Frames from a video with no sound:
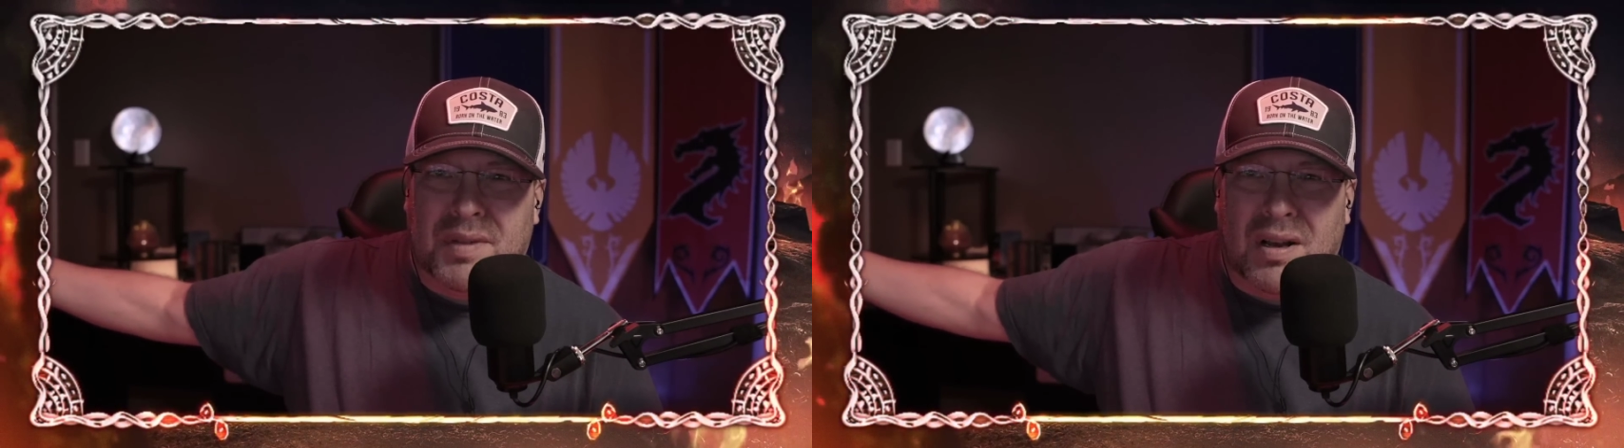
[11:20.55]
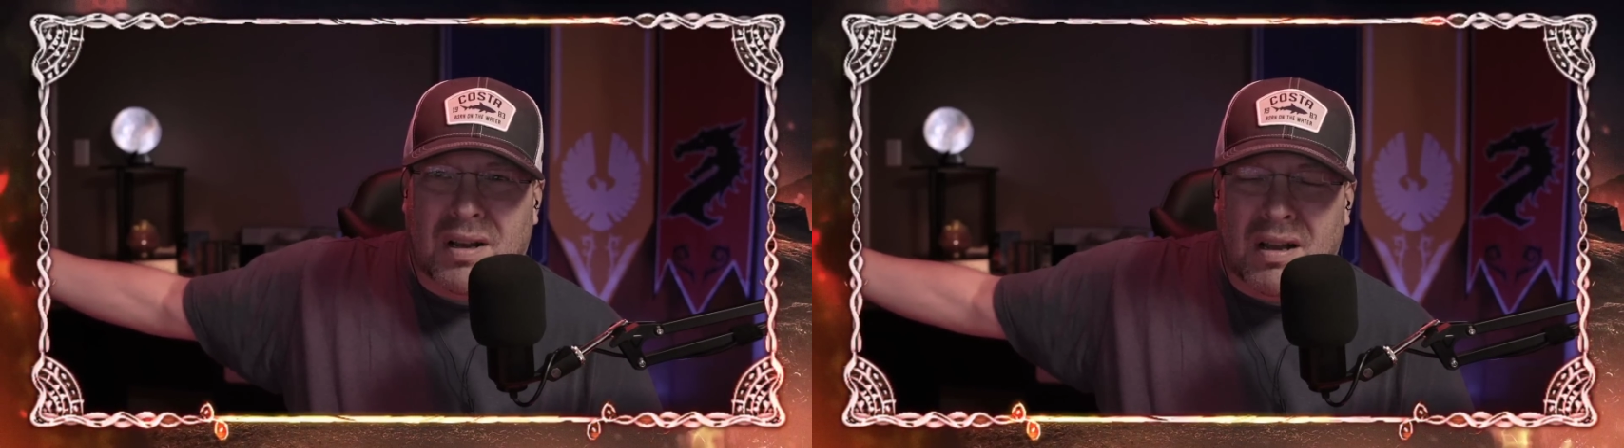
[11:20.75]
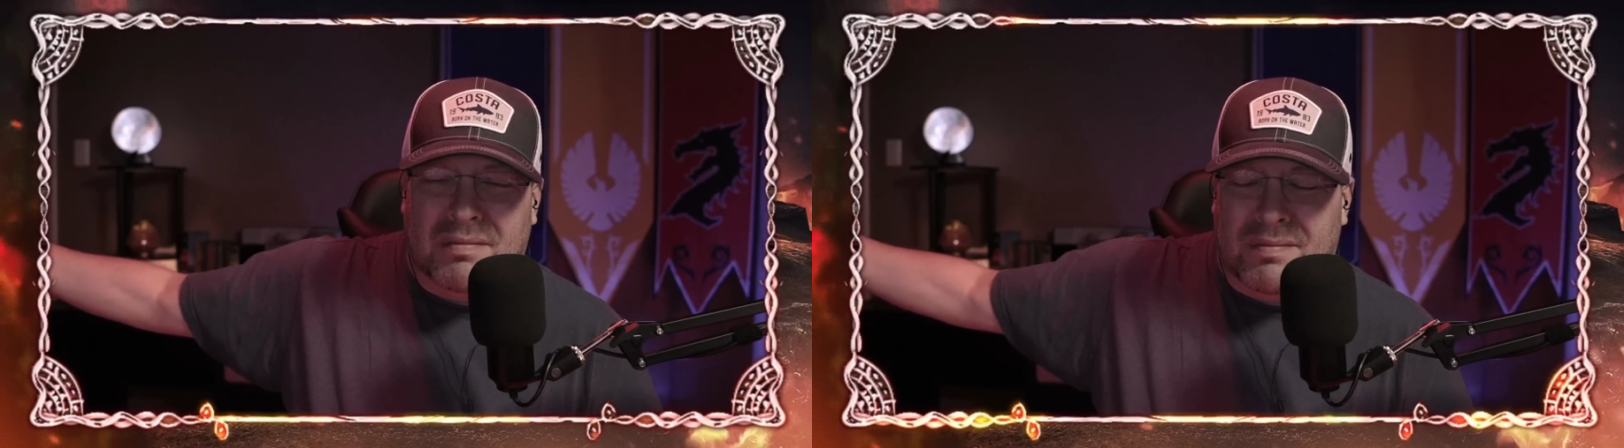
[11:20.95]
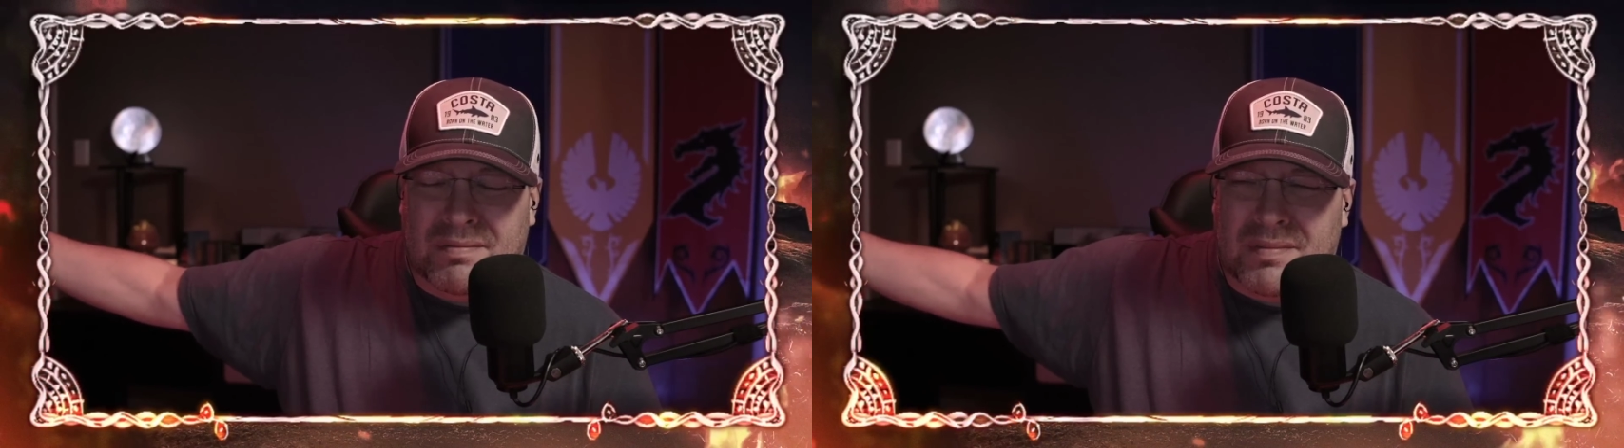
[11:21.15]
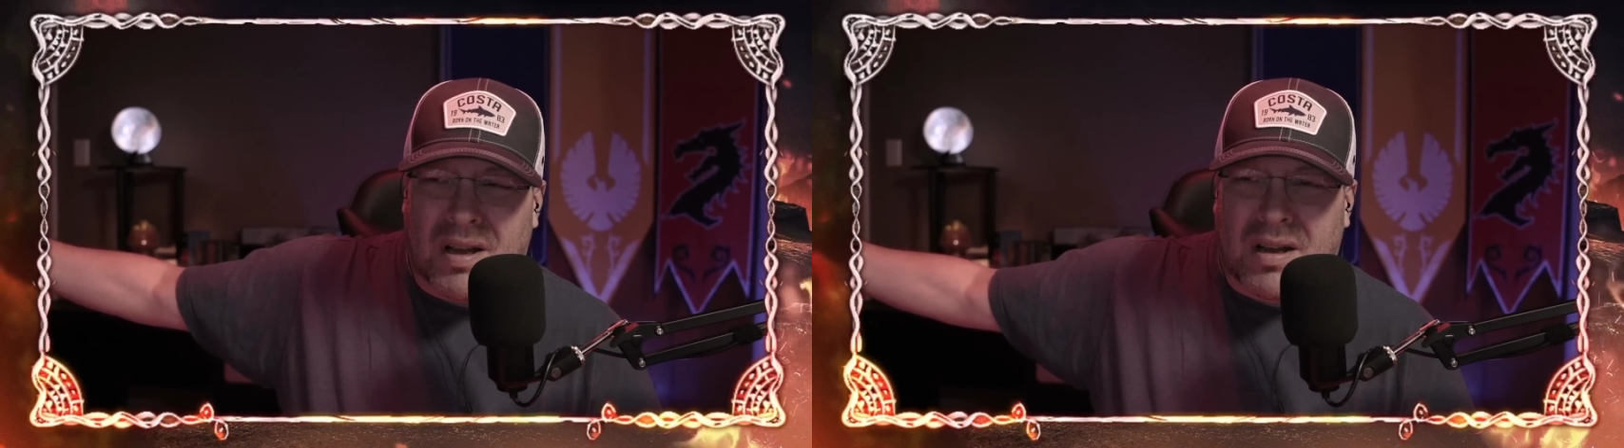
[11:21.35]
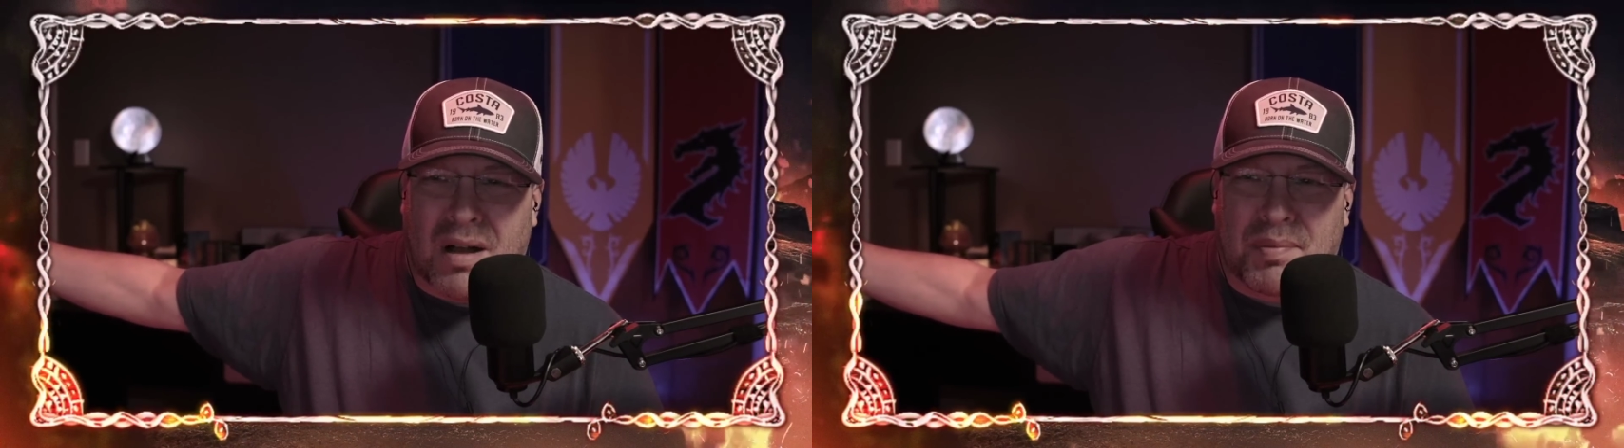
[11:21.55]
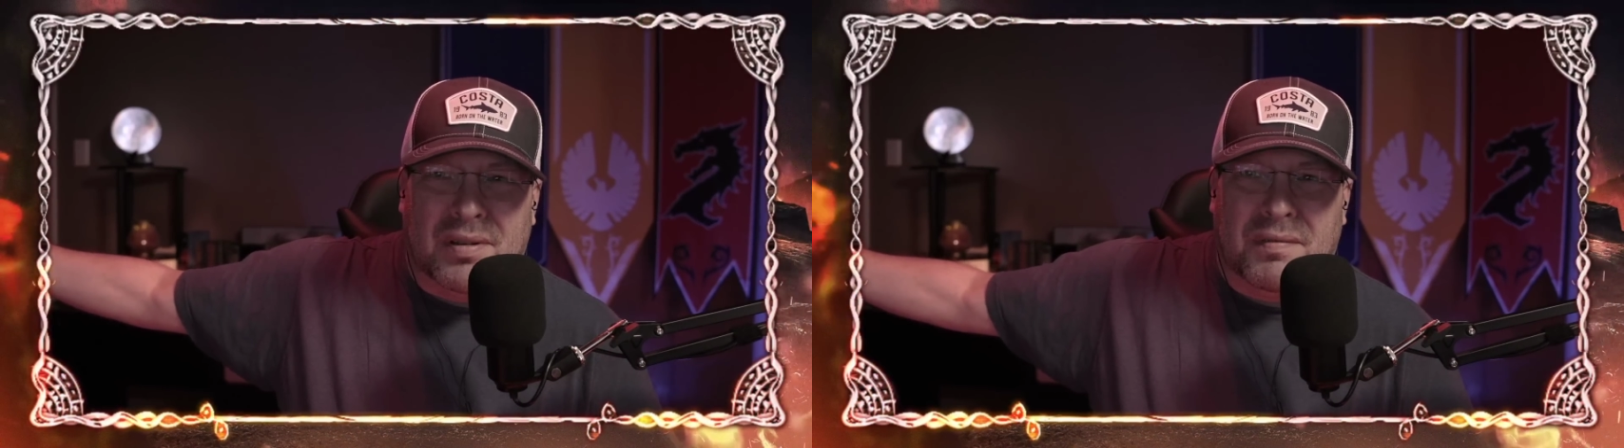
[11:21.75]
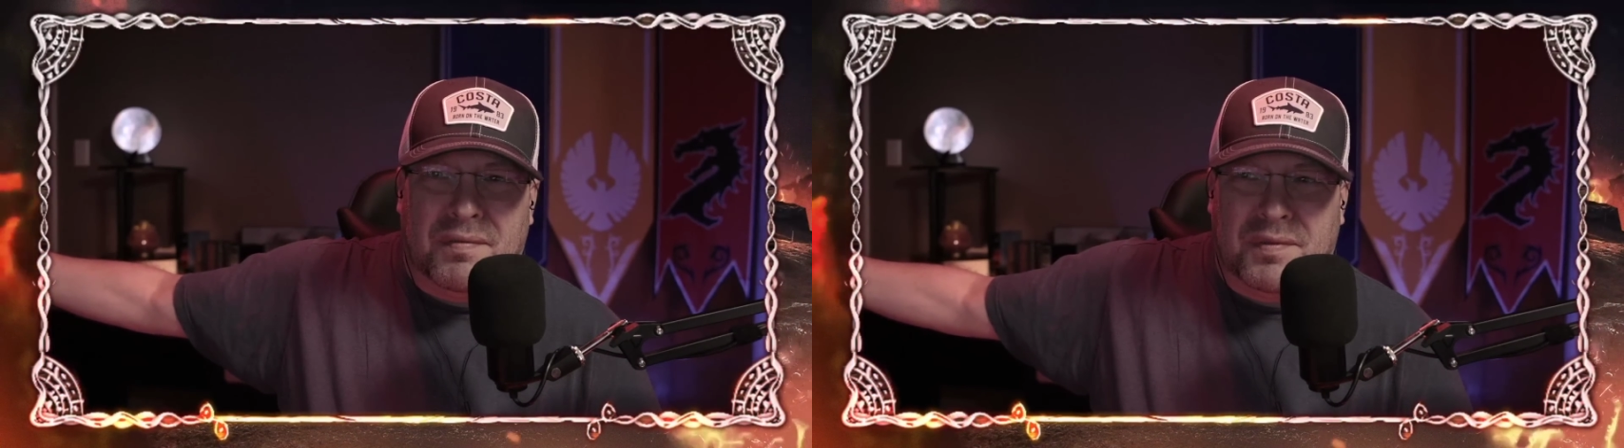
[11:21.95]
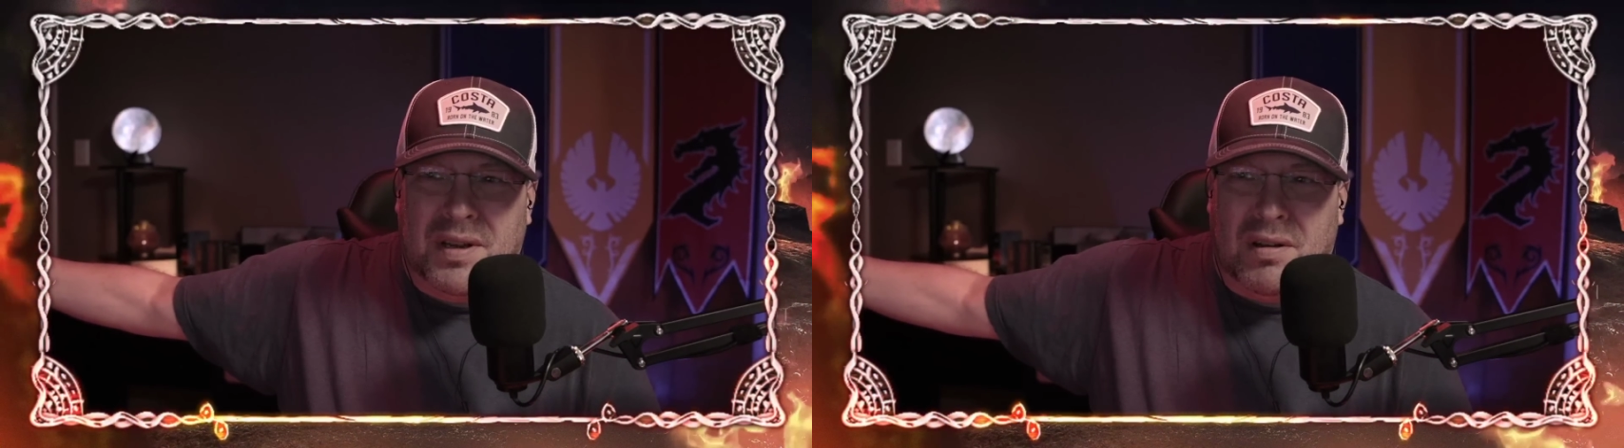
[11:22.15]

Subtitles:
a couple of,